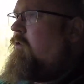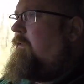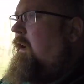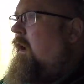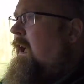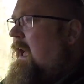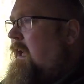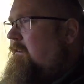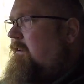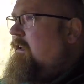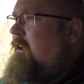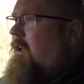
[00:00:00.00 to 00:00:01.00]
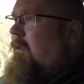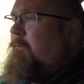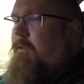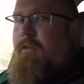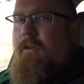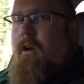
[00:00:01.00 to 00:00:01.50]
of it. I had
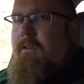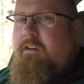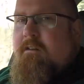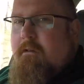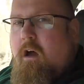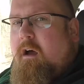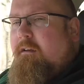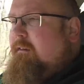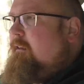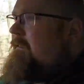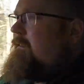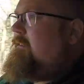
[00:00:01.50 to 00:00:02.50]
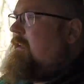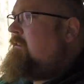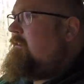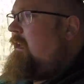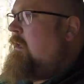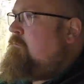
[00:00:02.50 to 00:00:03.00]
certain artists
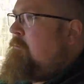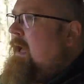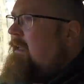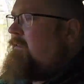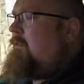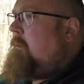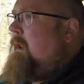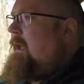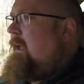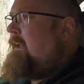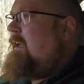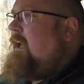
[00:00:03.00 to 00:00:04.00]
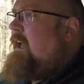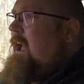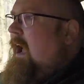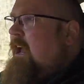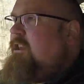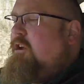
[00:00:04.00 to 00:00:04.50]
and bands playing,
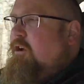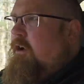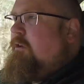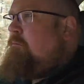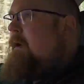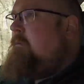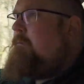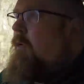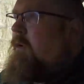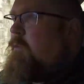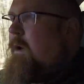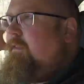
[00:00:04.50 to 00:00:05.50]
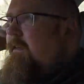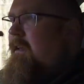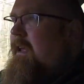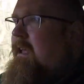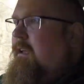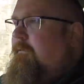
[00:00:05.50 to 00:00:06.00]
and you couldn't pinpoint where
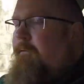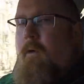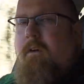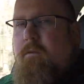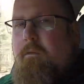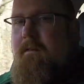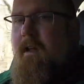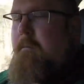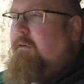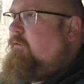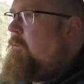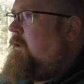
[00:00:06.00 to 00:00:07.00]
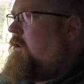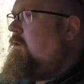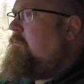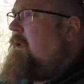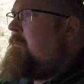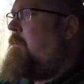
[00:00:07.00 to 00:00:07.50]
the voice was coming from. You
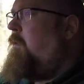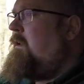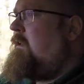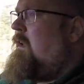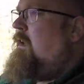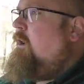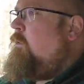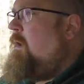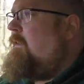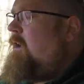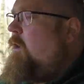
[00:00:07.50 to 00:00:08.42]
couldn't pinpoint where the